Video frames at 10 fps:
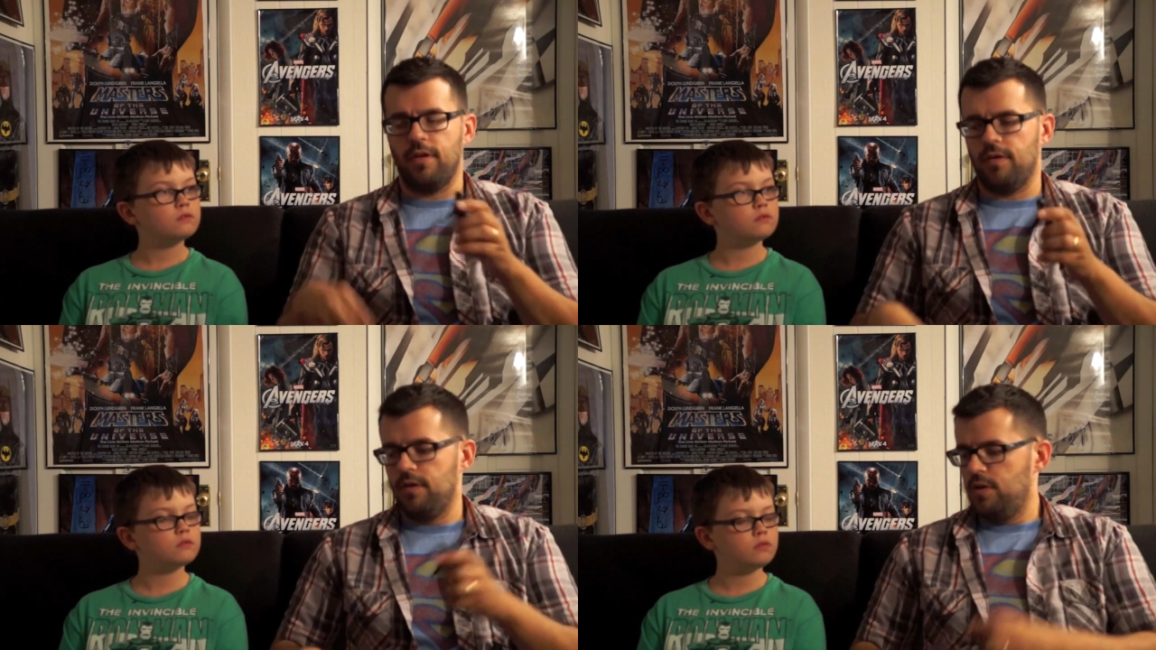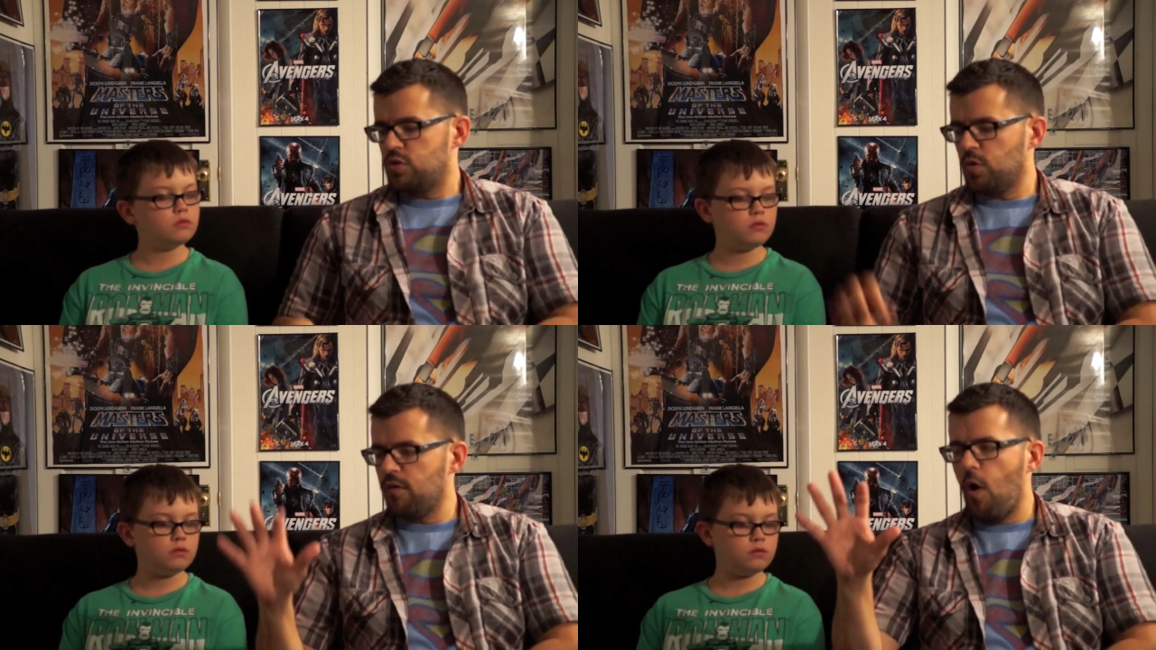Speaker 1: They're
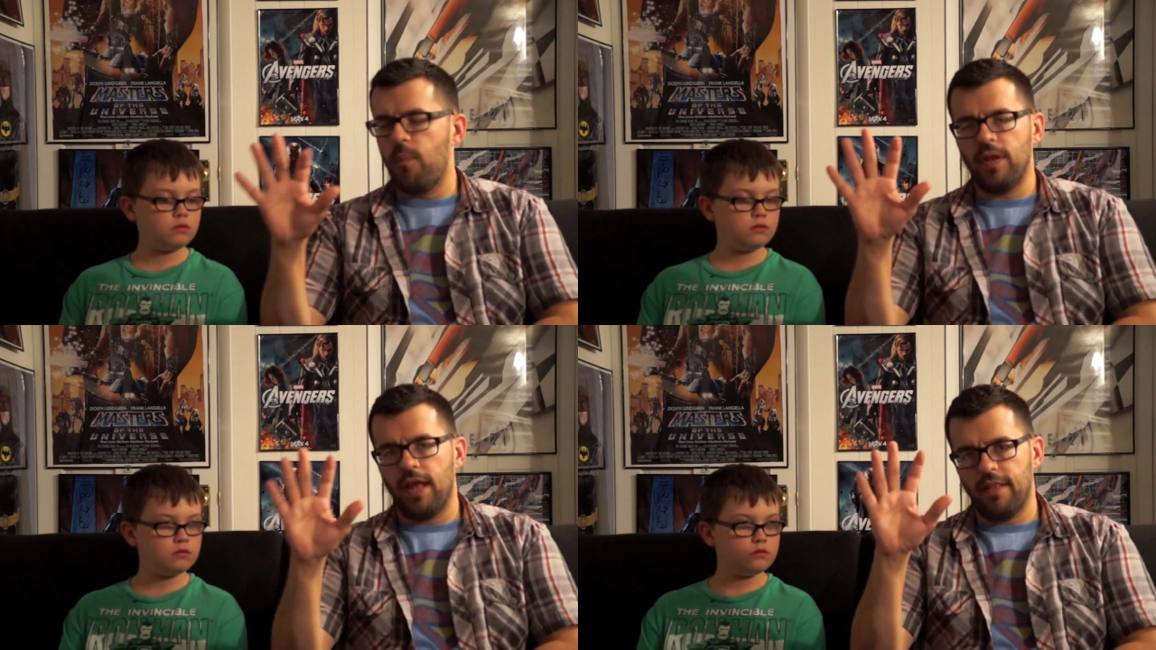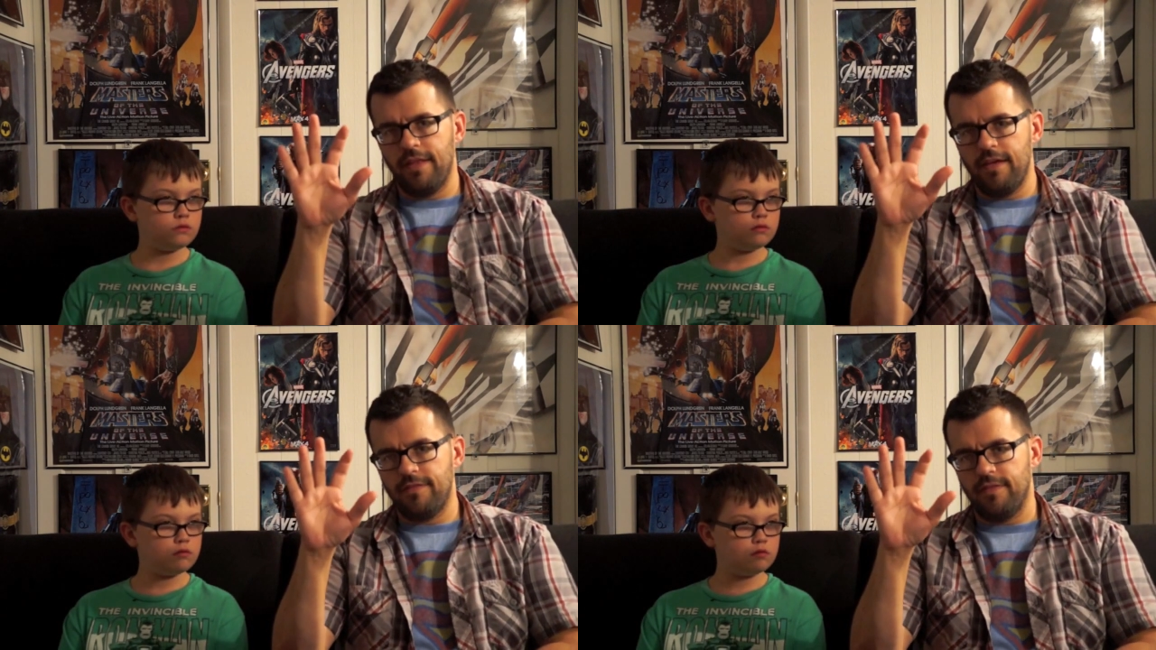sort of open like
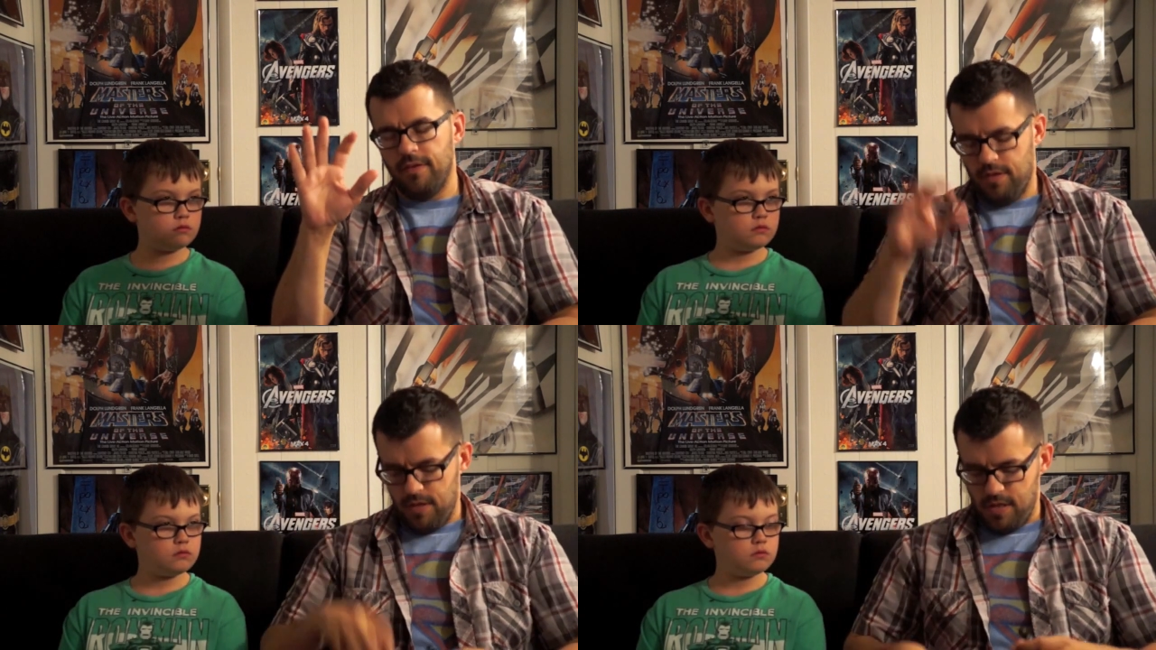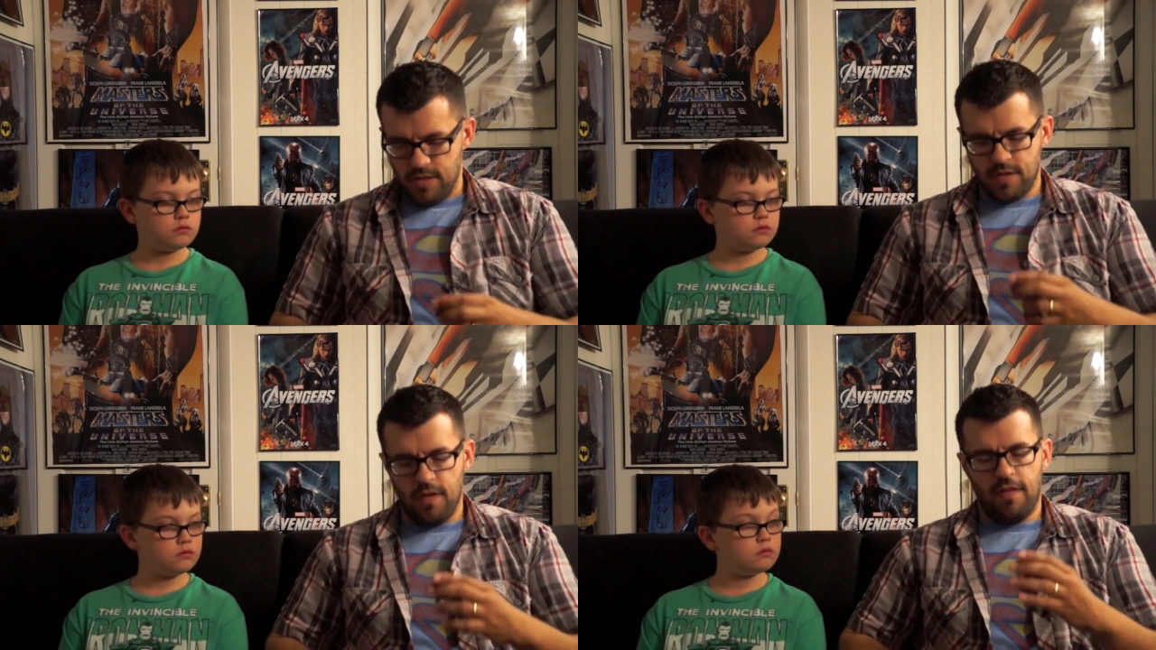this
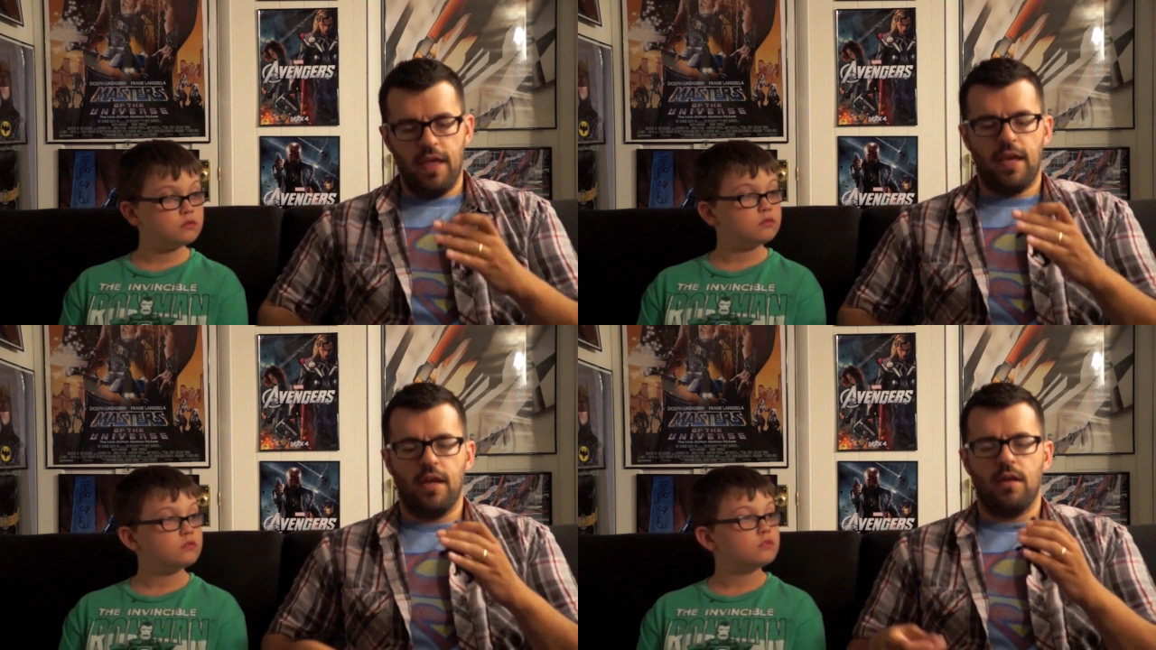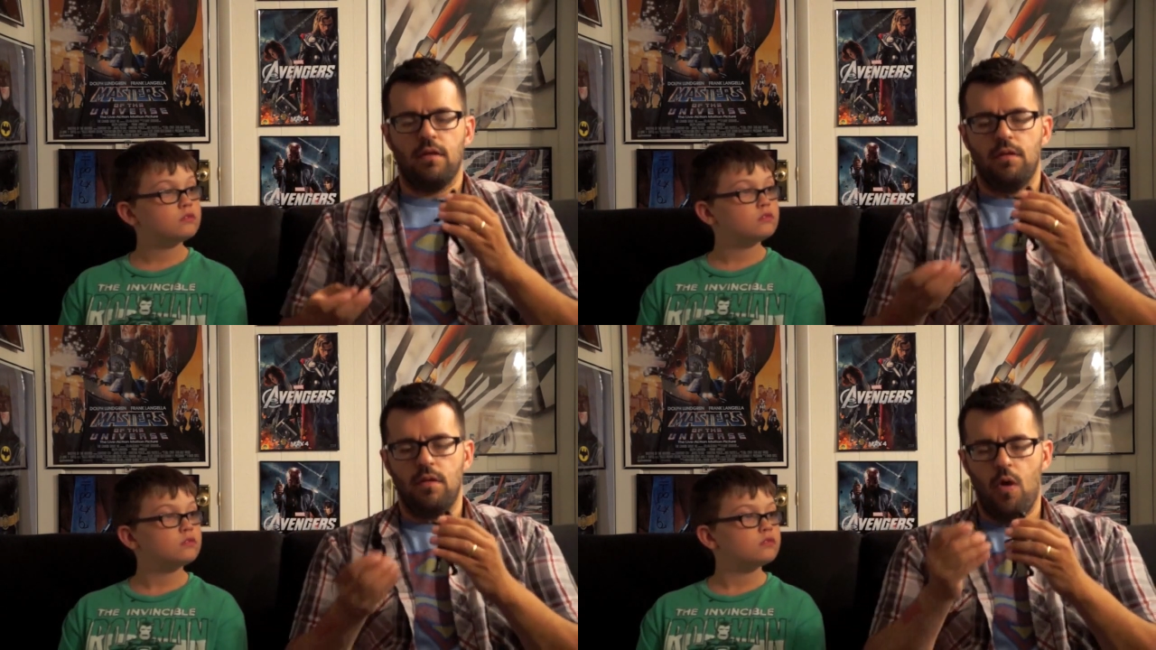so that they
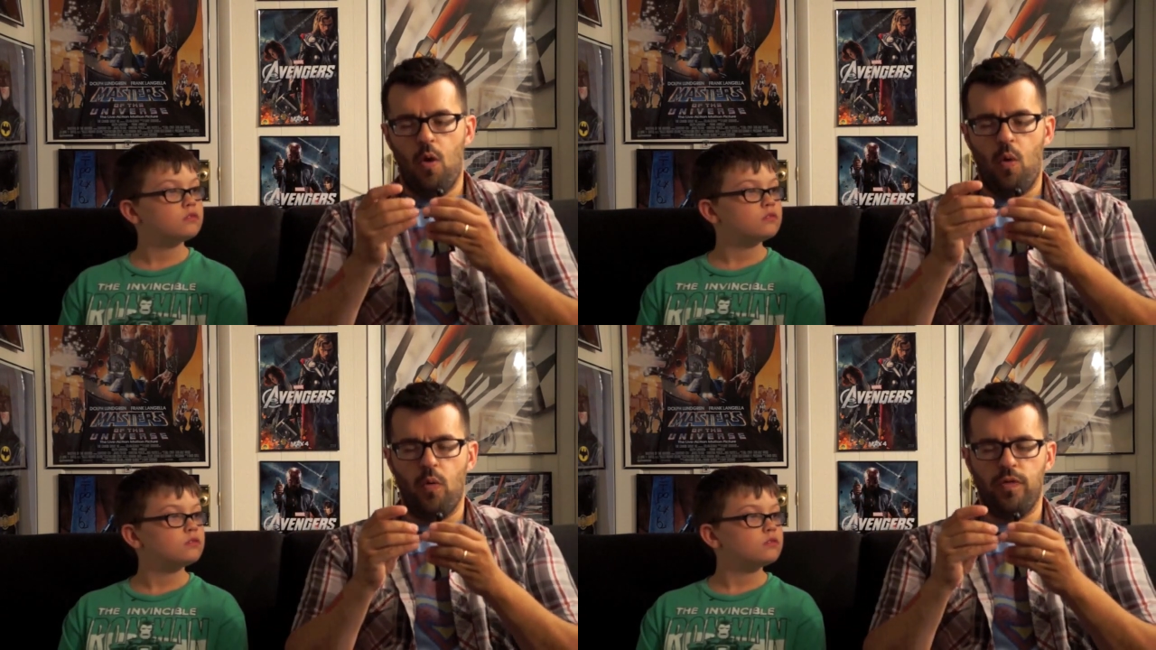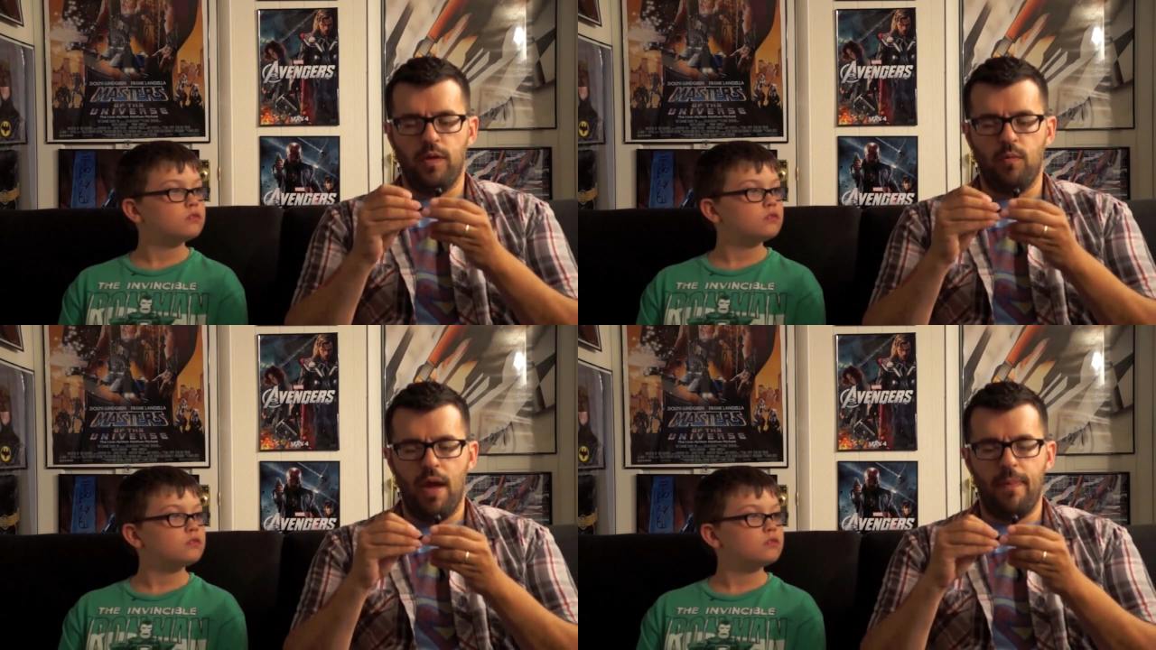can hold
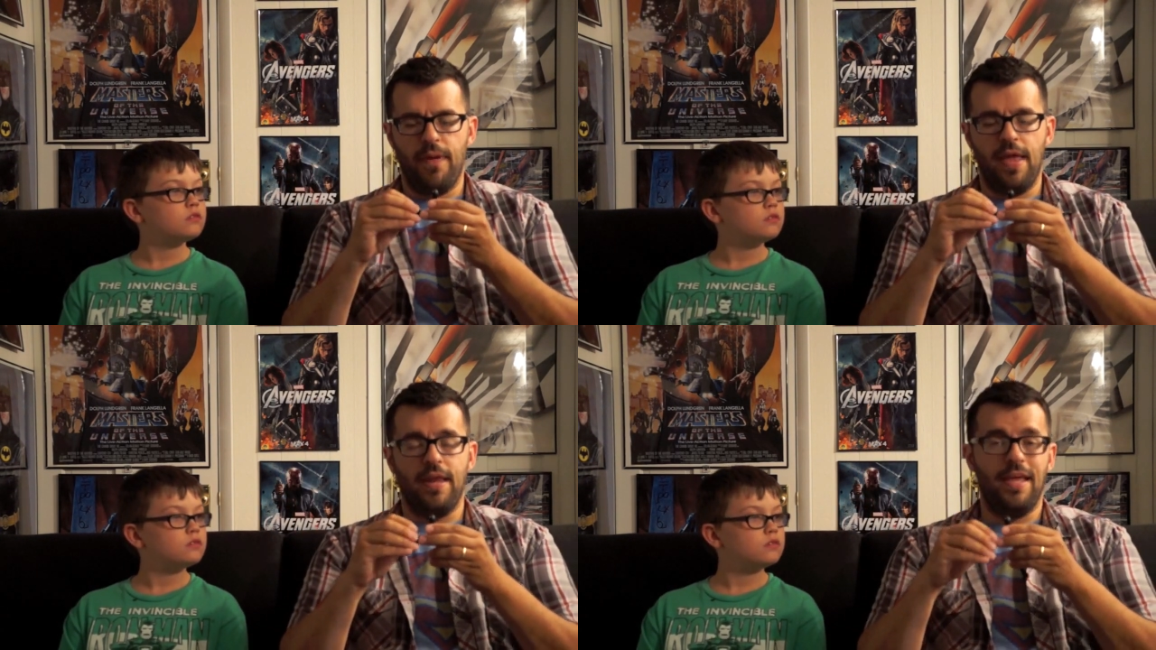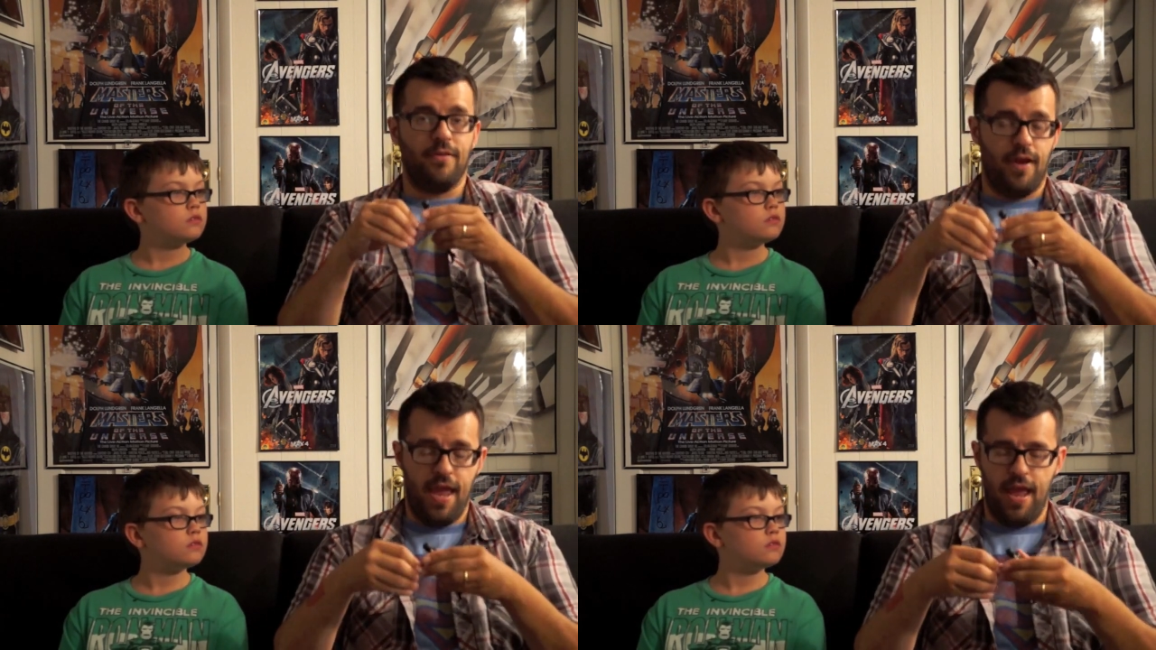the whip in
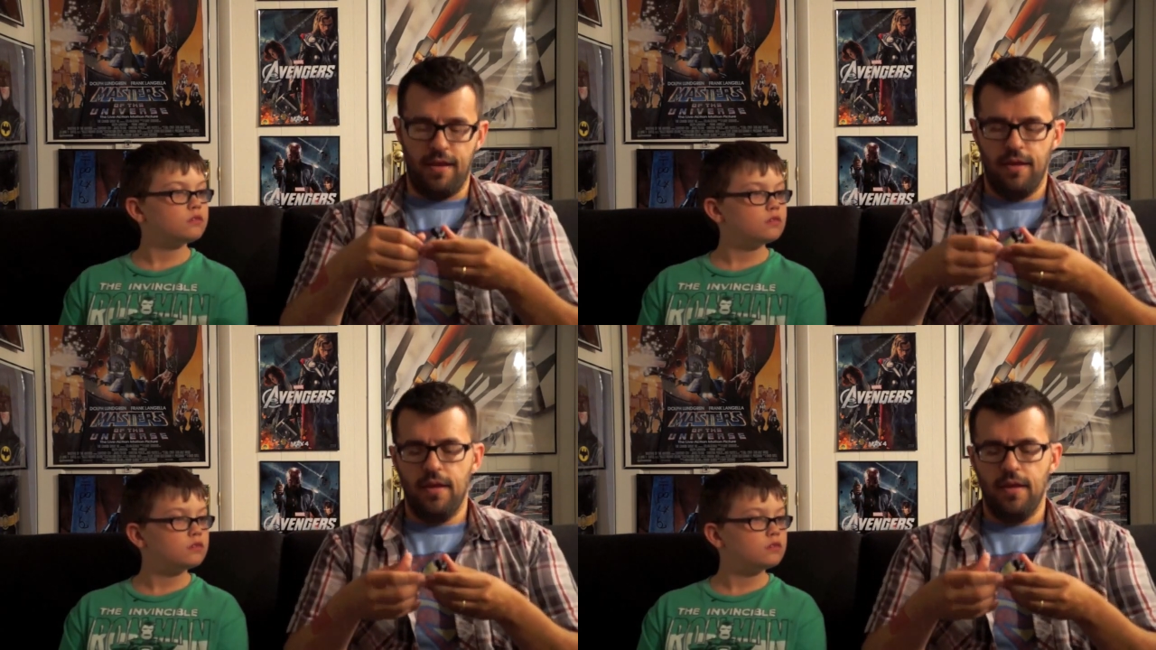either hand.